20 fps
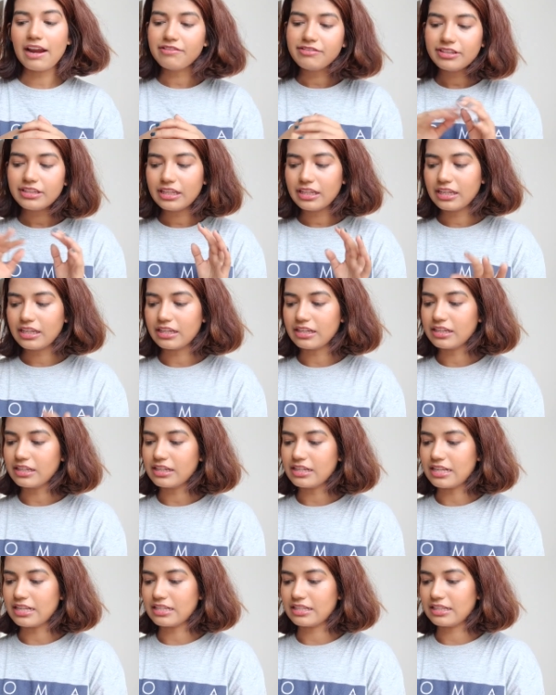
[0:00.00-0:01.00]
everything
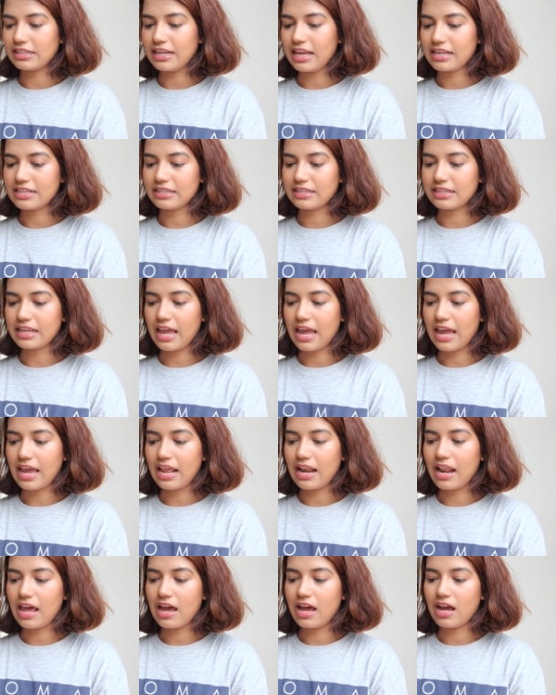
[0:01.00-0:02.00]
here is less
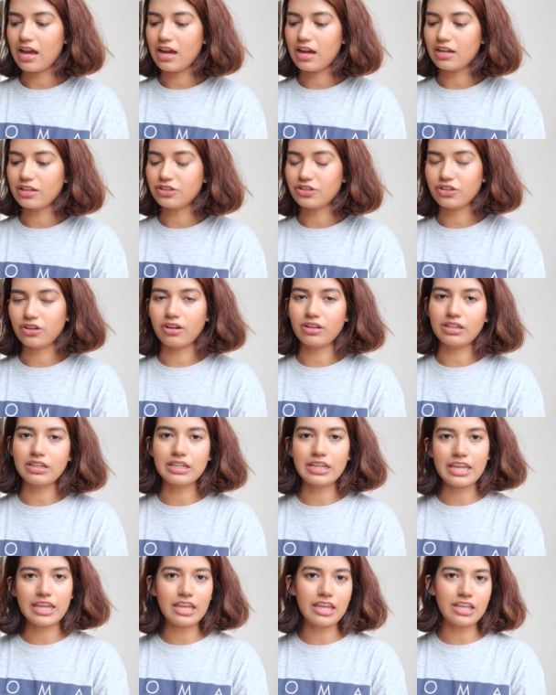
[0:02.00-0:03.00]
than
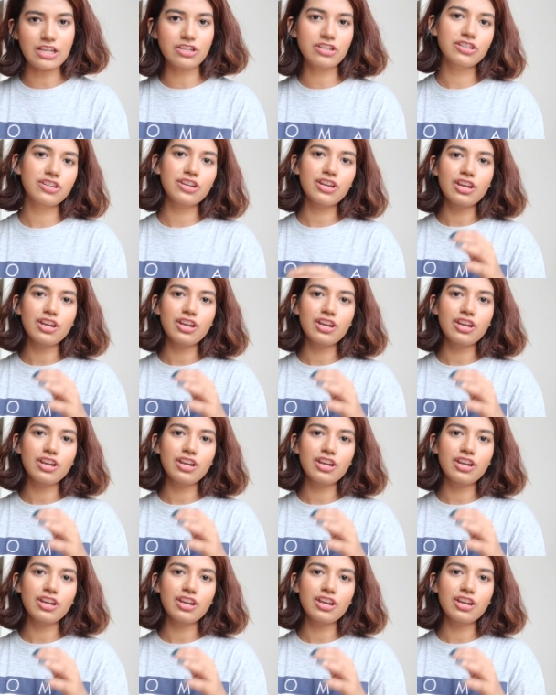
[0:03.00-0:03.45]
$1 each.